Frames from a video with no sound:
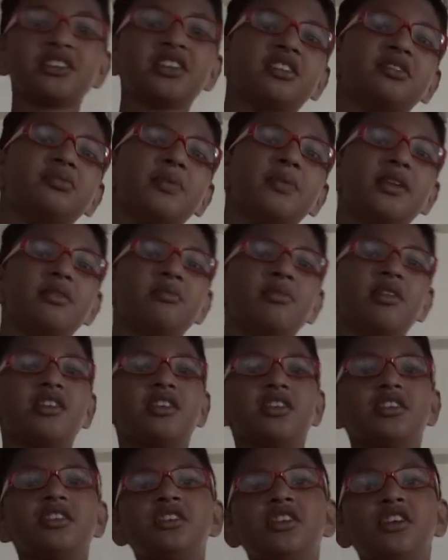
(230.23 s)

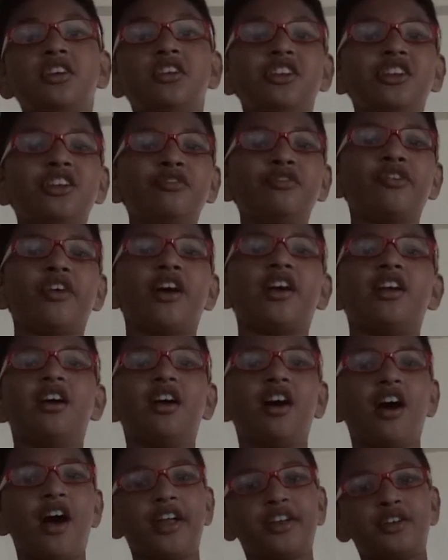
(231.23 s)
experiment is green
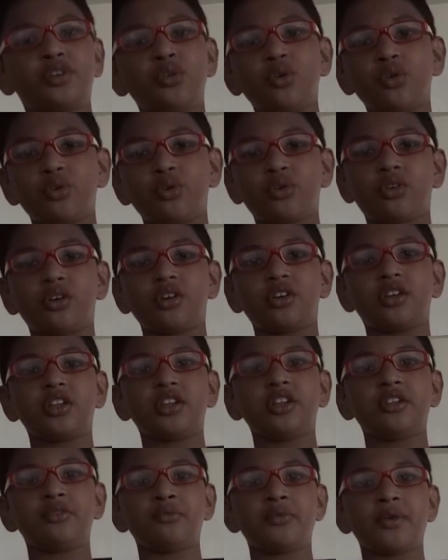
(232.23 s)
fire. I took
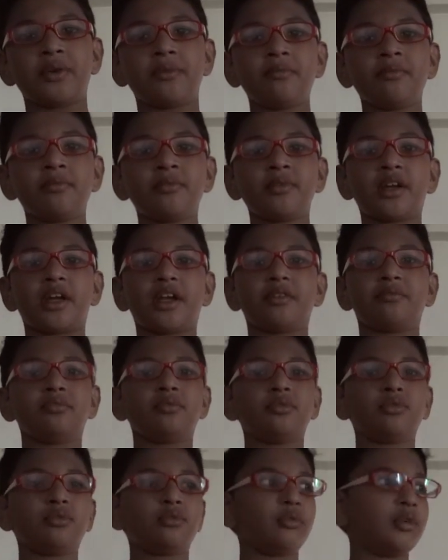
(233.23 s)
green vim and
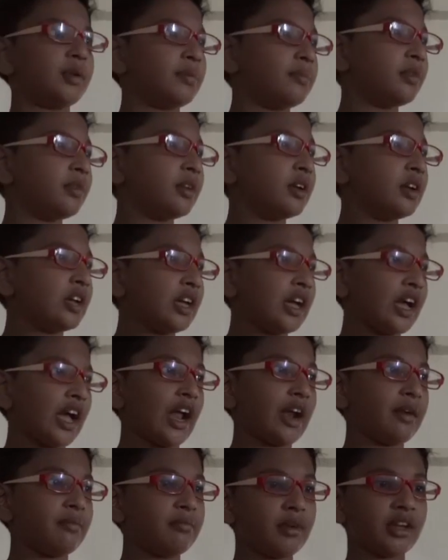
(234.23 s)
blue vim
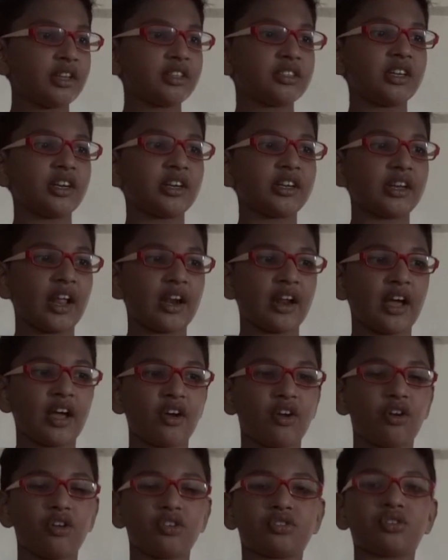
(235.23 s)
and mixed it, and
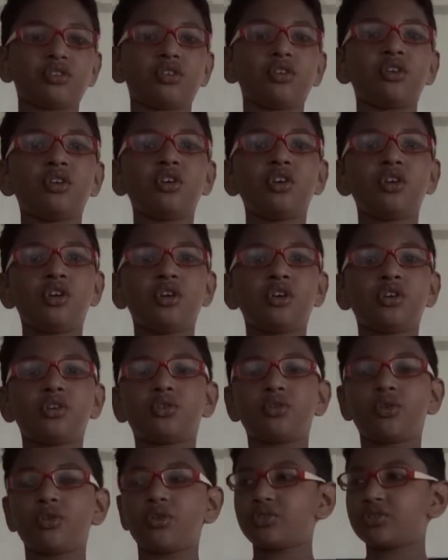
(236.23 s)
I also
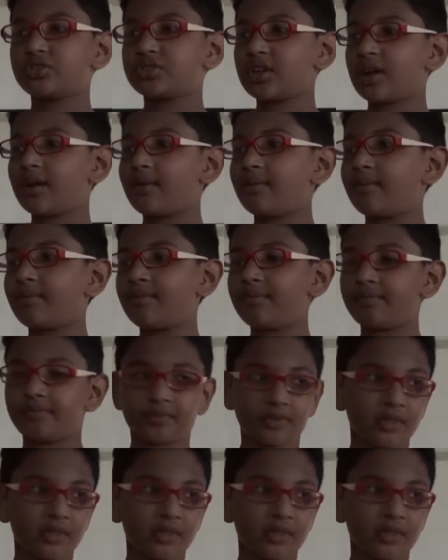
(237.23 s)
took some